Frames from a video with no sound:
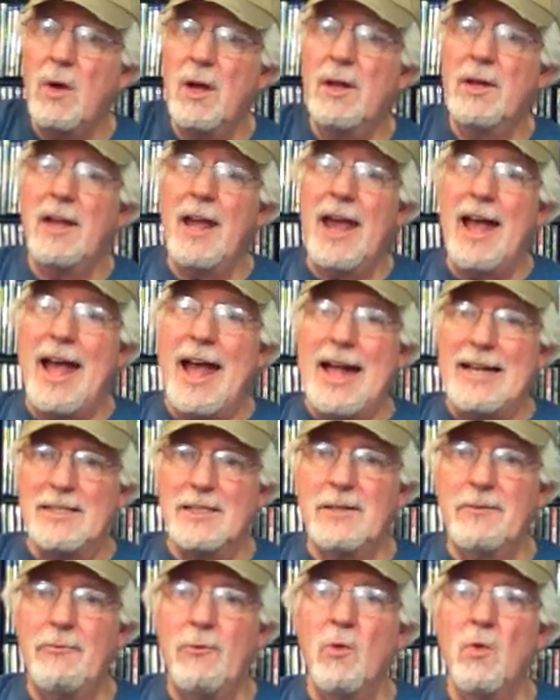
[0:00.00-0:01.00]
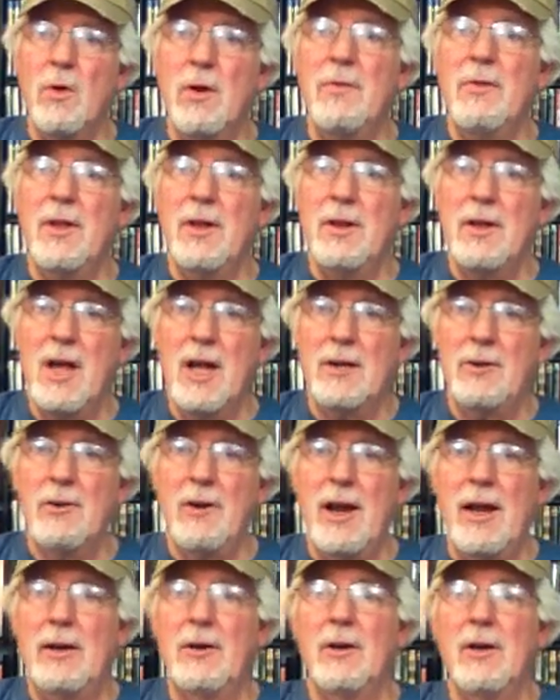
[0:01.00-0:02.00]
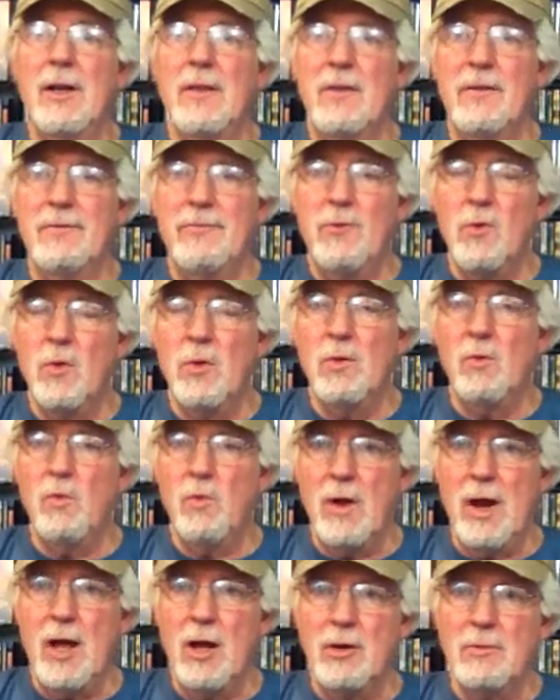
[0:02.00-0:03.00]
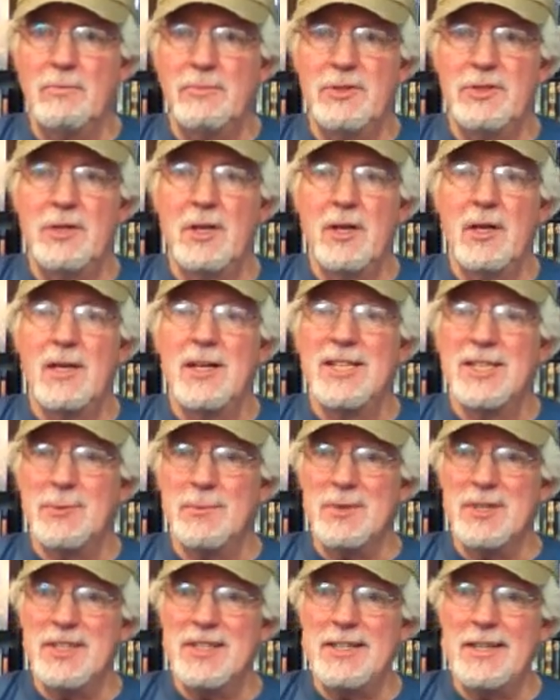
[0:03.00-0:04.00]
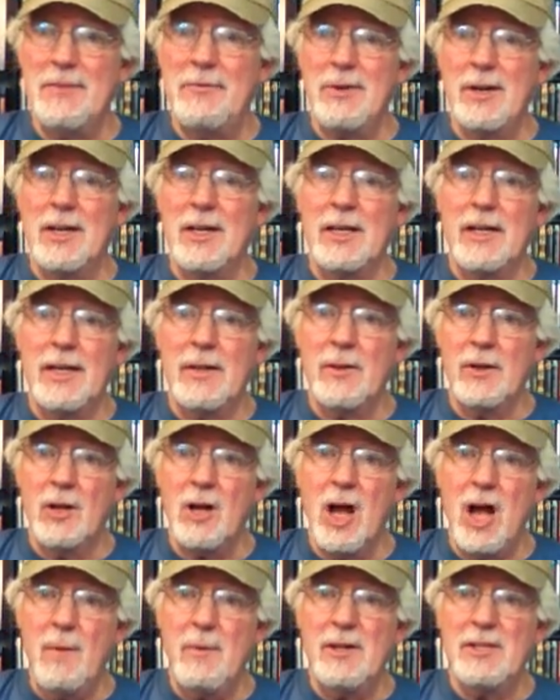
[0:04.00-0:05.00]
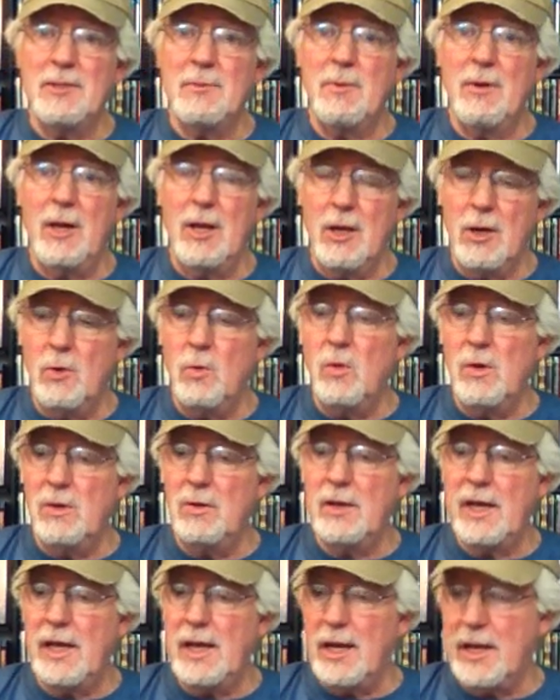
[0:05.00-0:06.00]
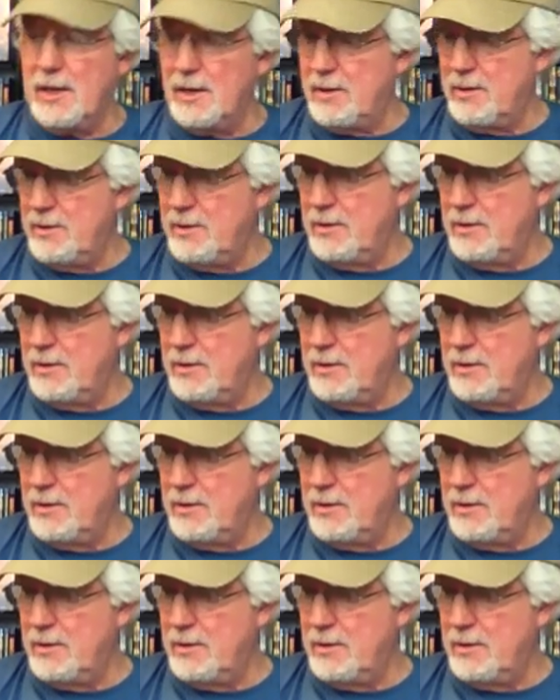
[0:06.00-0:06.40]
one to ask for The Nutcracker and the Four Realms, specifically in the comments below, will get it.